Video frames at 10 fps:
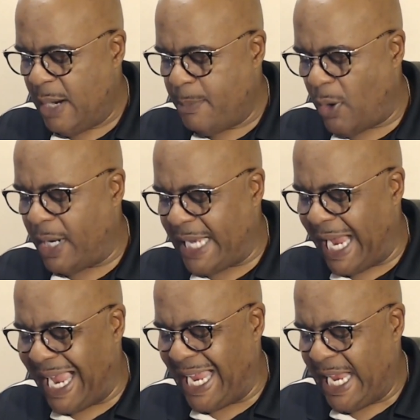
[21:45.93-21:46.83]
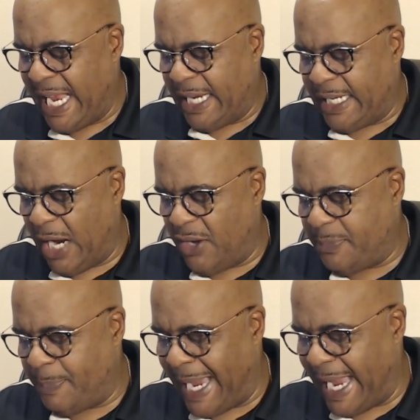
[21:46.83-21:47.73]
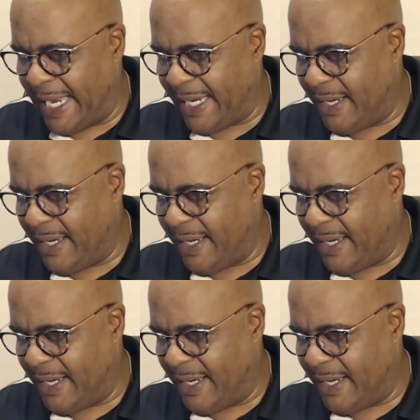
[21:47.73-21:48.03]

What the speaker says: Mordecai comes back